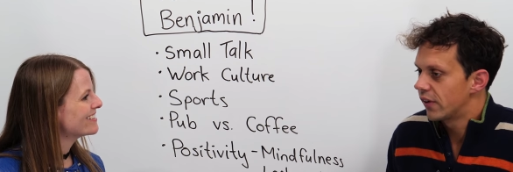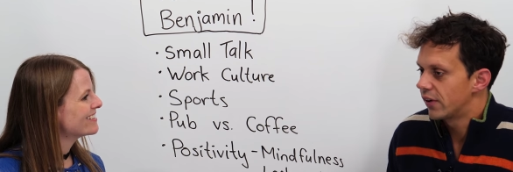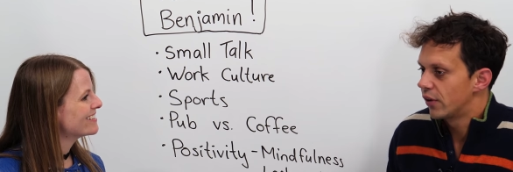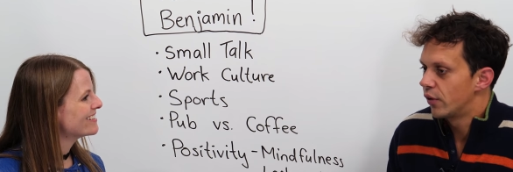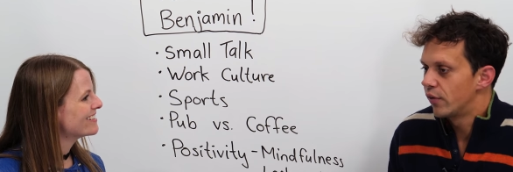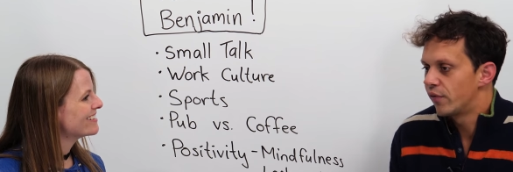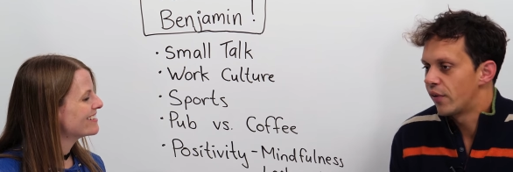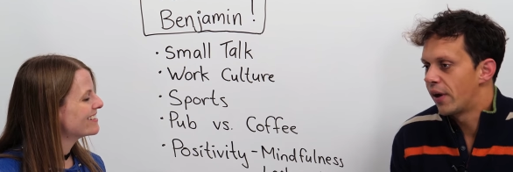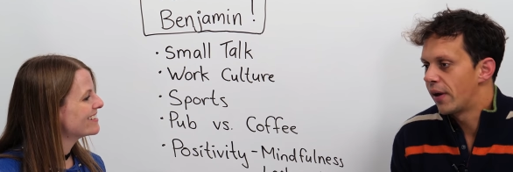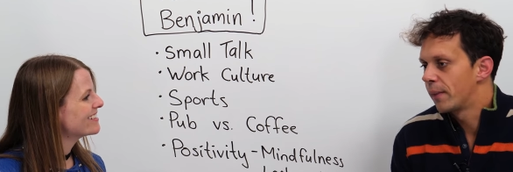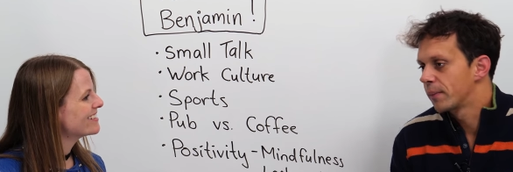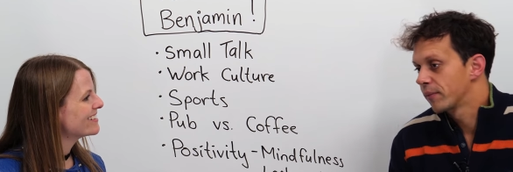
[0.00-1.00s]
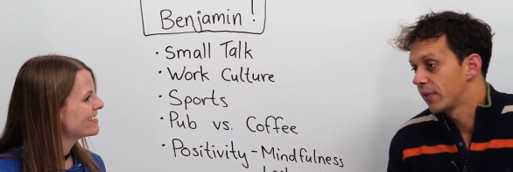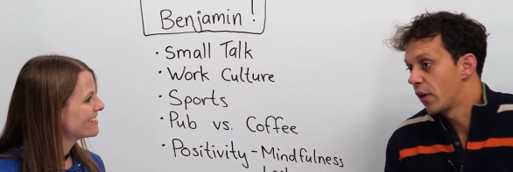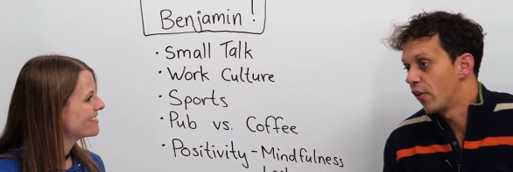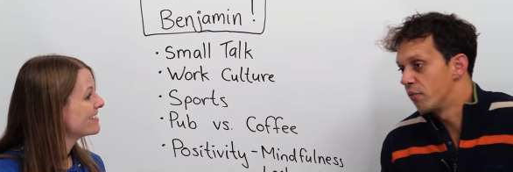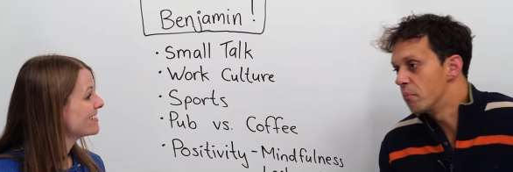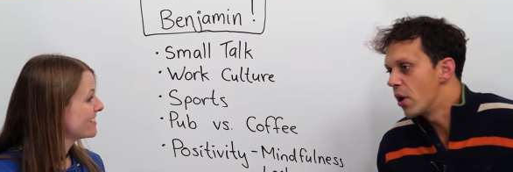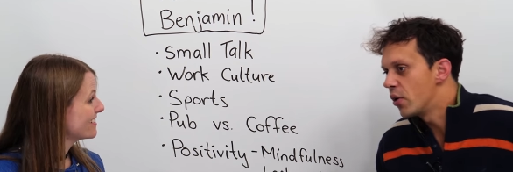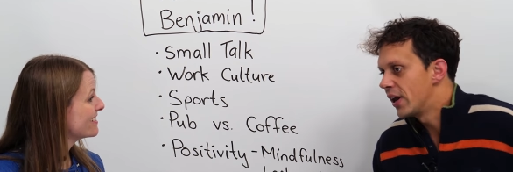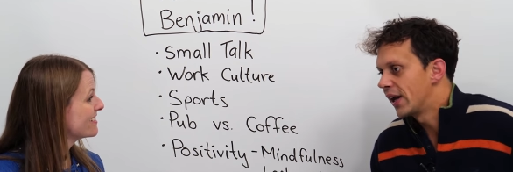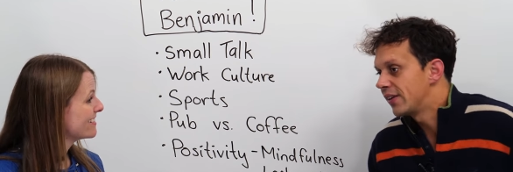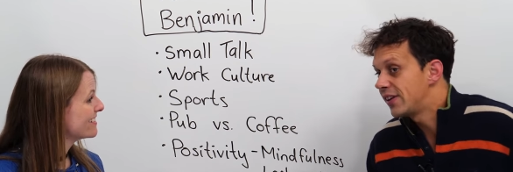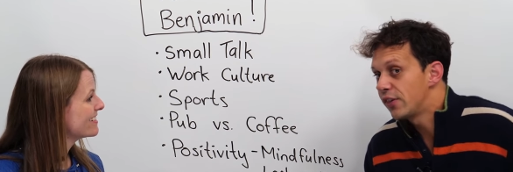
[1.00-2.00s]
Speaker 1: that, of, uh, of
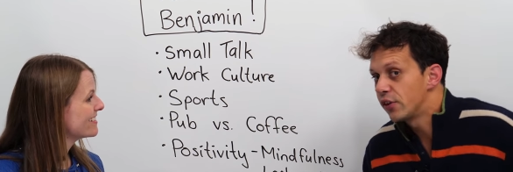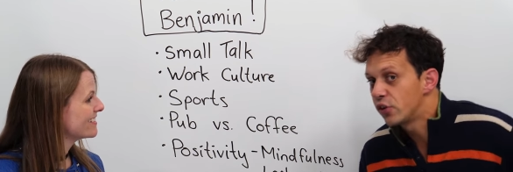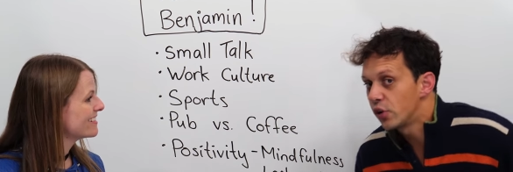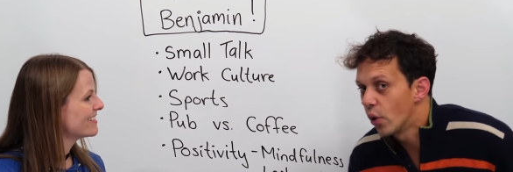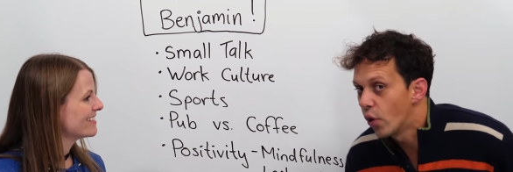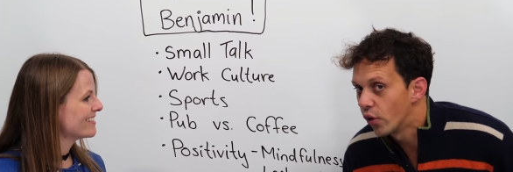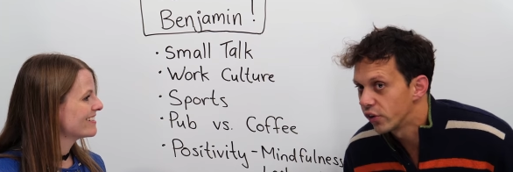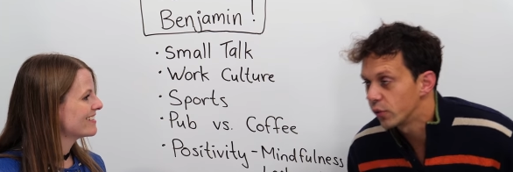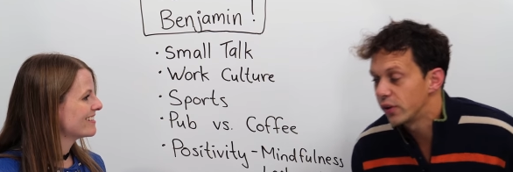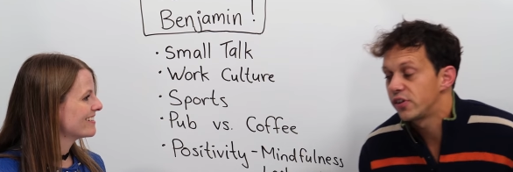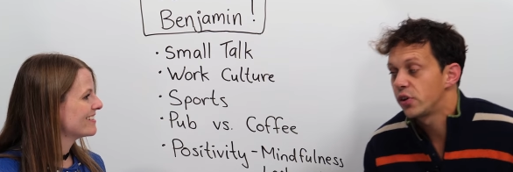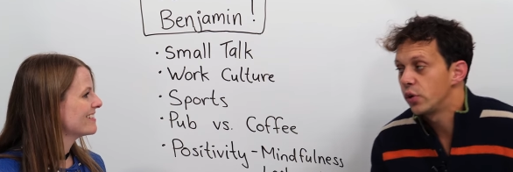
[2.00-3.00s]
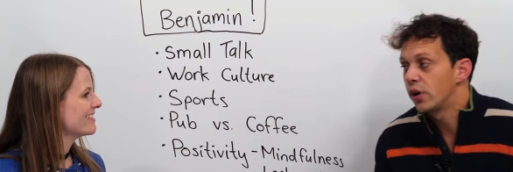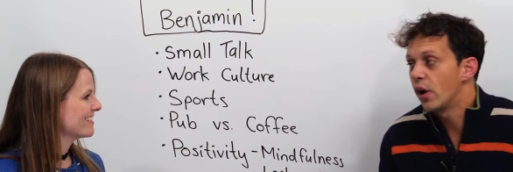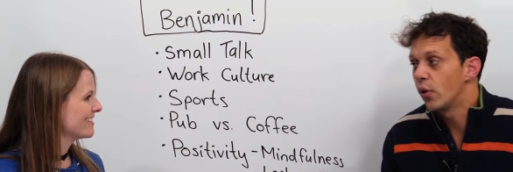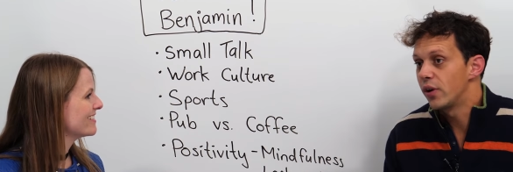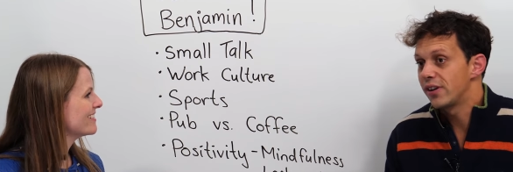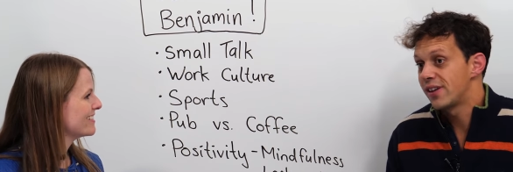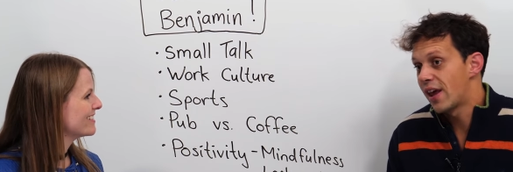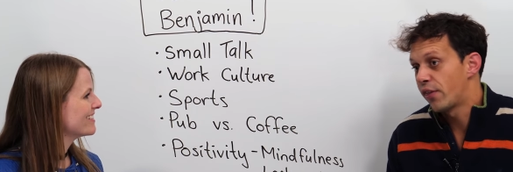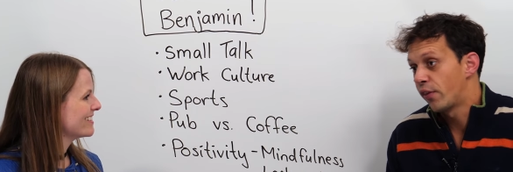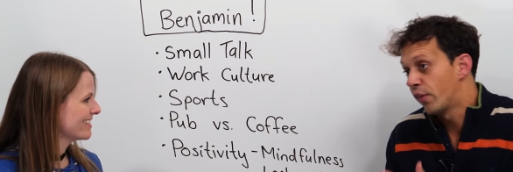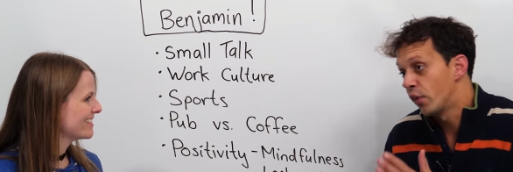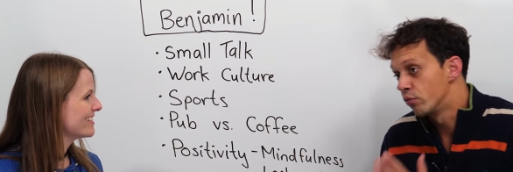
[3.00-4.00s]
moaning. It's either too hot or it's too cold. It's never
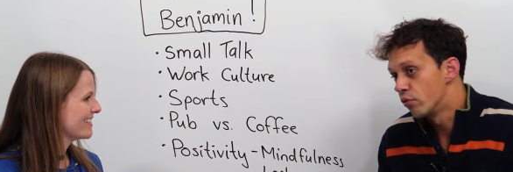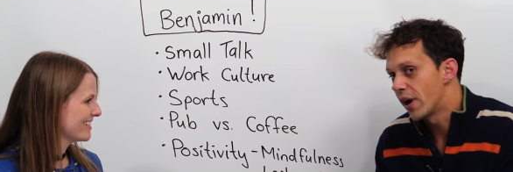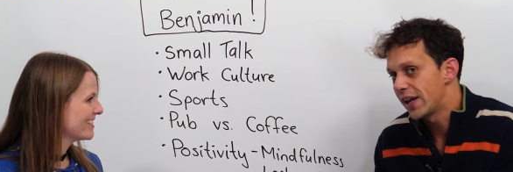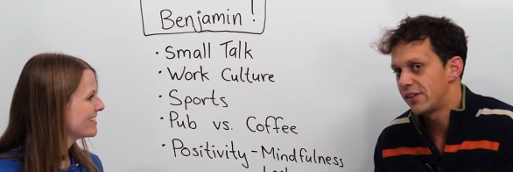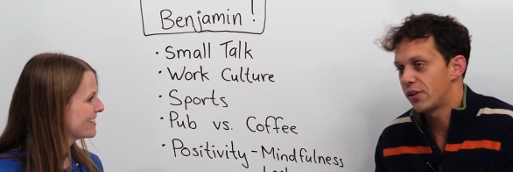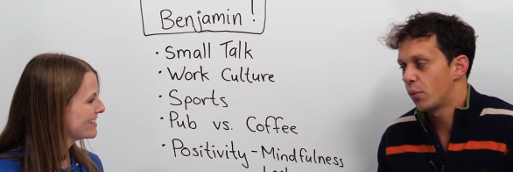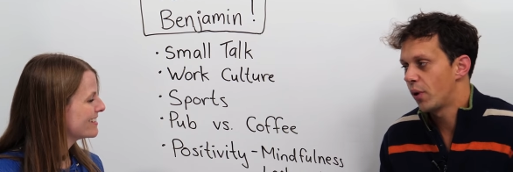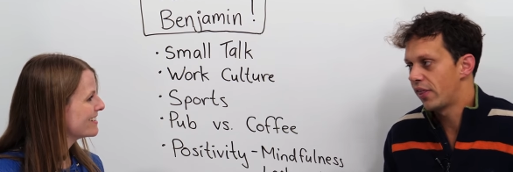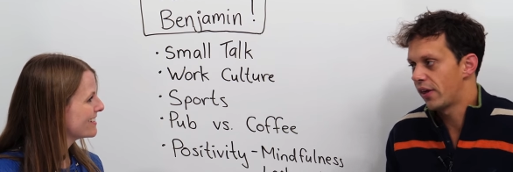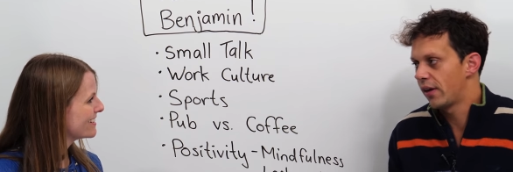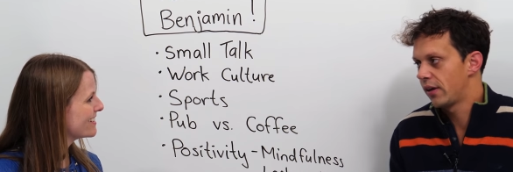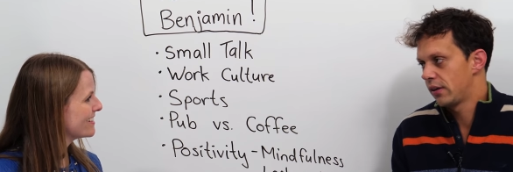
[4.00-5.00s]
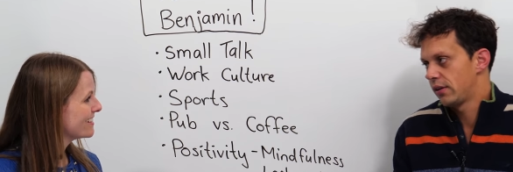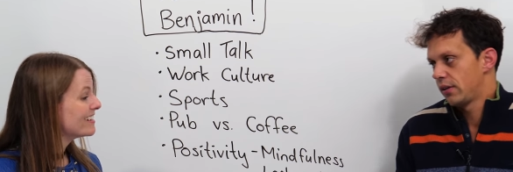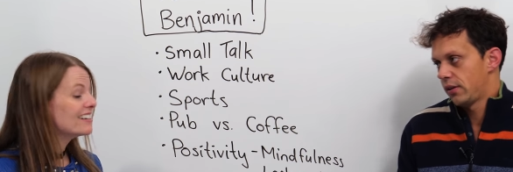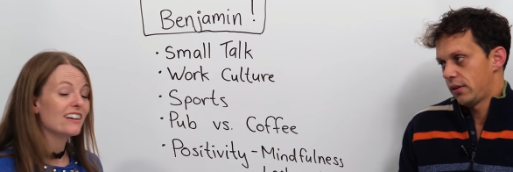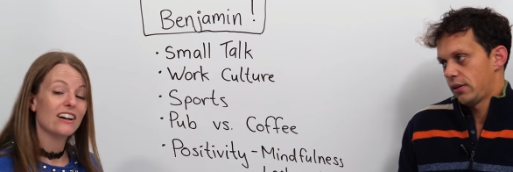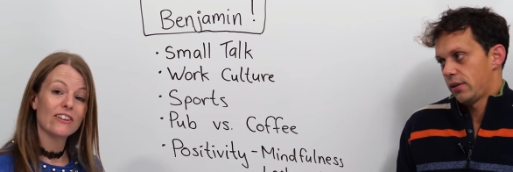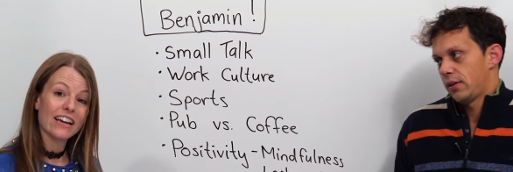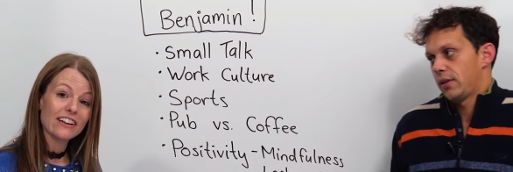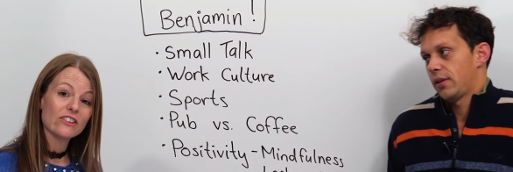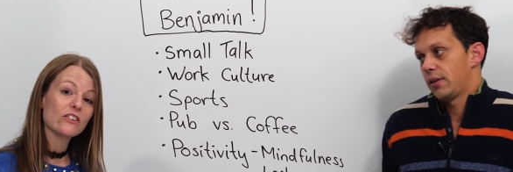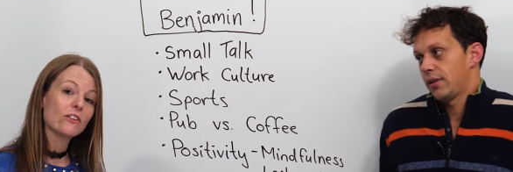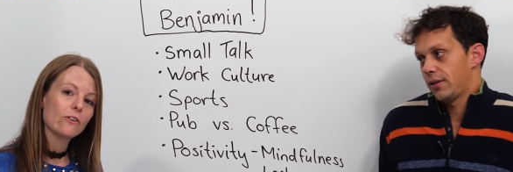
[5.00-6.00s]
the right weather.
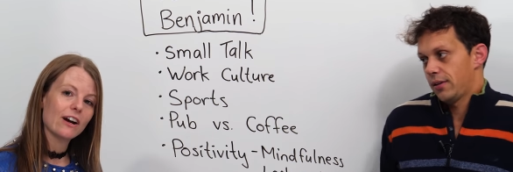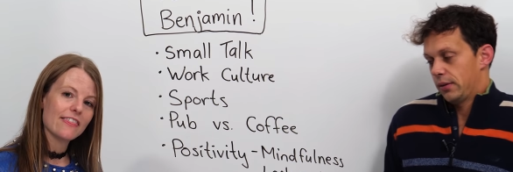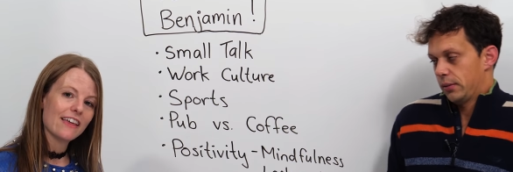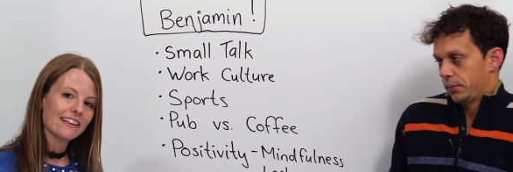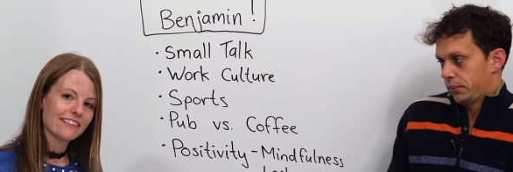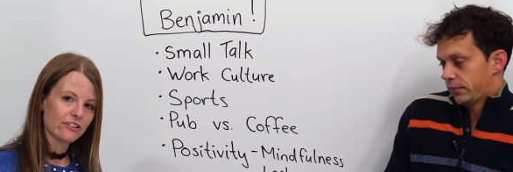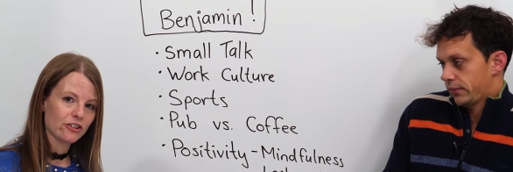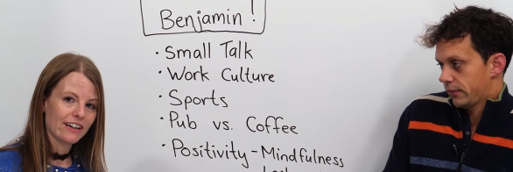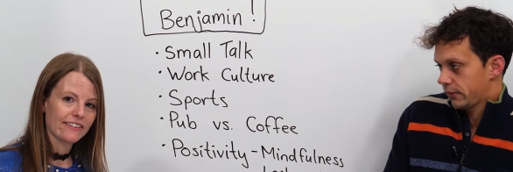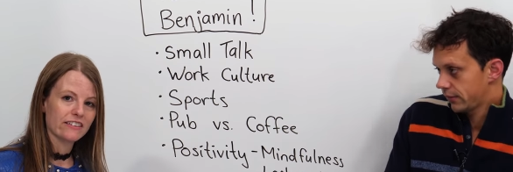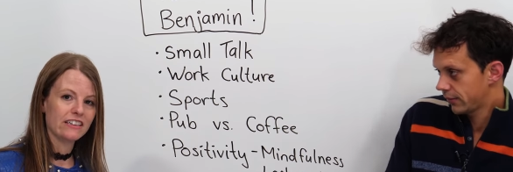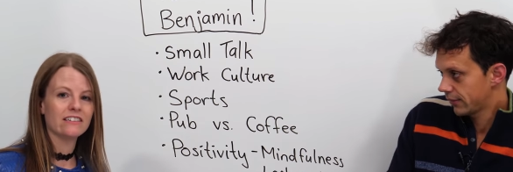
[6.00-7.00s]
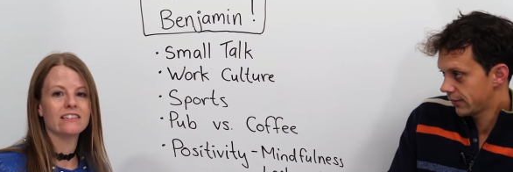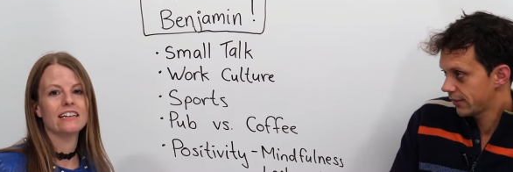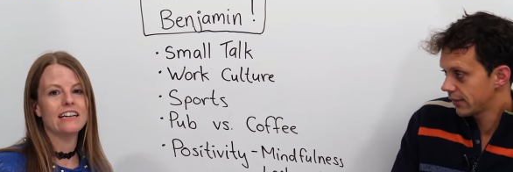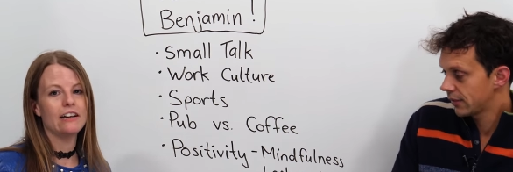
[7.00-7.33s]
Speaker 2: Okay, so that's interesting.